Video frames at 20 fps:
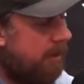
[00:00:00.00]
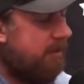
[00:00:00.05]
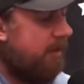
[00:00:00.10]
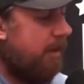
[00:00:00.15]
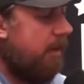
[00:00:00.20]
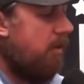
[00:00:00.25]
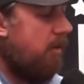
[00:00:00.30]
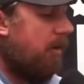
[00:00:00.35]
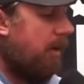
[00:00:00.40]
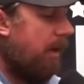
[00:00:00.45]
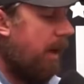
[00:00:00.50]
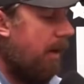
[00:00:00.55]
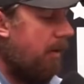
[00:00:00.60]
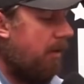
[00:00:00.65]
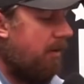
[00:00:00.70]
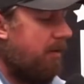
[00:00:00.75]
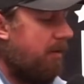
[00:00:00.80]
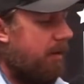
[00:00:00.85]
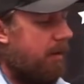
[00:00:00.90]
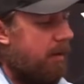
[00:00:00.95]
Let's say you get
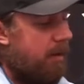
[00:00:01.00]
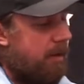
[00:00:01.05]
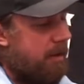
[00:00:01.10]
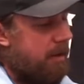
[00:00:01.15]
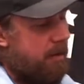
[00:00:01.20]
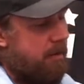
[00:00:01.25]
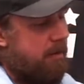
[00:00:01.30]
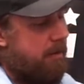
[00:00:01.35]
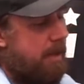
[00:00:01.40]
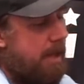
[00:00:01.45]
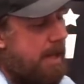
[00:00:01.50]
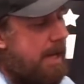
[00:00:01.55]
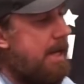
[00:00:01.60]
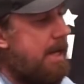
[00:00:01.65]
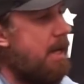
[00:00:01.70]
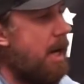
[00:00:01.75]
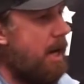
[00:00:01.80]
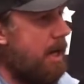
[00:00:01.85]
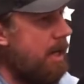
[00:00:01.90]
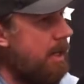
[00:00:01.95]
out as a
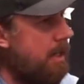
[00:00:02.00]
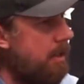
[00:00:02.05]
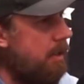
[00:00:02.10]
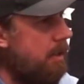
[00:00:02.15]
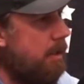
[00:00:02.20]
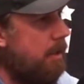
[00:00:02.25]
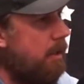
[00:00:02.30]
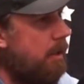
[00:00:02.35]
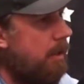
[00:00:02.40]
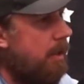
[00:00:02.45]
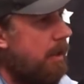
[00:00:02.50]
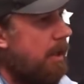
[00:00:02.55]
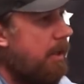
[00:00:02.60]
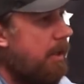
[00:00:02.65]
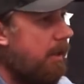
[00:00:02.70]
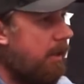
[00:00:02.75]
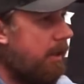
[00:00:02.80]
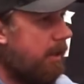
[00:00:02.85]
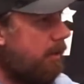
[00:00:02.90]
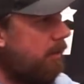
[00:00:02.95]
E9
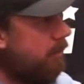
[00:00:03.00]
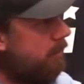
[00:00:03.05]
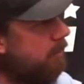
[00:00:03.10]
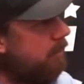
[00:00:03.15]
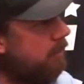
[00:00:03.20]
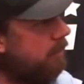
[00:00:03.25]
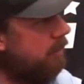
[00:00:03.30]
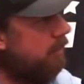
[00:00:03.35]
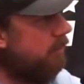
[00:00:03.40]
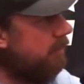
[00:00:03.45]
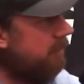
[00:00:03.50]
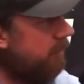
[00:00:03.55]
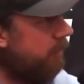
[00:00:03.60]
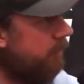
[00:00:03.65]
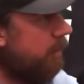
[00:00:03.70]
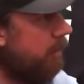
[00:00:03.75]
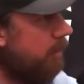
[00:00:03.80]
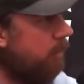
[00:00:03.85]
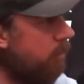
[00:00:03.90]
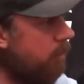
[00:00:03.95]
and you get into the
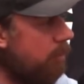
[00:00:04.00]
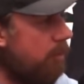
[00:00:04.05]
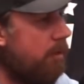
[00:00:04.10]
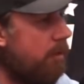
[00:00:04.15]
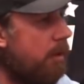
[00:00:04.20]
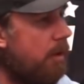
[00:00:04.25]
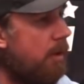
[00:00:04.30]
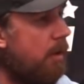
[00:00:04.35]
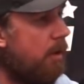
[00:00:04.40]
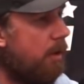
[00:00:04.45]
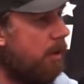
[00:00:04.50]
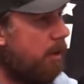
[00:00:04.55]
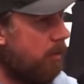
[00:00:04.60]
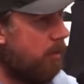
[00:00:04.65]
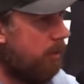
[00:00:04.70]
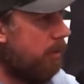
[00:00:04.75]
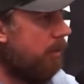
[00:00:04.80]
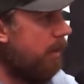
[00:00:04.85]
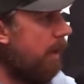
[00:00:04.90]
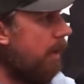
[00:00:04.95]
civilian world.
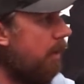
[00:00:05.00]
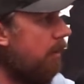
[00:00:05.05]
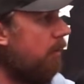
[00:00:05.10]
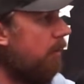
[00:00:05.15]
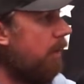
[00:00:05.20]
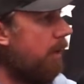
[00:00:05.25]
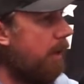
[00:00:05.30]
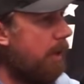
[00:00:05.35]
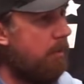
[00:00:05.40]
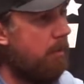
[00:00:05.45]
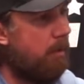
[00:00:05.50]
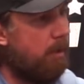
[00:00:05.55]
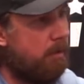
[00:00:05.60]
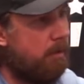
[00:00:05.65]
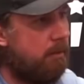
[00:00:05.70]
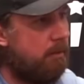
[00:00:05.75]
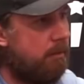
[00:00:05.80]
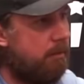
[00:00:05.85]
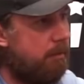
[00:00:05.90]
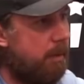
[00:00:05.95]
You are now an
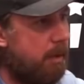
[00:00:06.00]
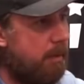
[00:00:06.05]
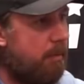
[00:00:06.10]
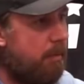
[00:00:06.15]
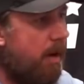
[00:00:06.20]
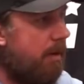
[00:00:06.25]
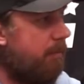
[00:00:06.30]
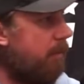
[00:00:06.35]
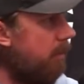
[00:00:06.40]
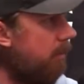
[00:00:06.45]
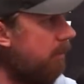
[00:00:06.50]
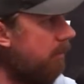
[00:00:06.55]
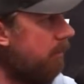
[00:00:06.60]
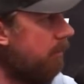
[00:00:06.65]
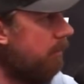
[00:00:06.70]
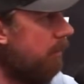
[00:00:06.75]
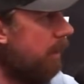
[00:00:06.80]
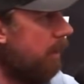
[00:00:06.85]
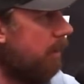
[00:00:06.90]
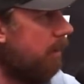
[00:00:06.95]
E1 buck private.
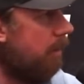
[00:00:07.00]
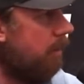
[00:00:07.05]
Like,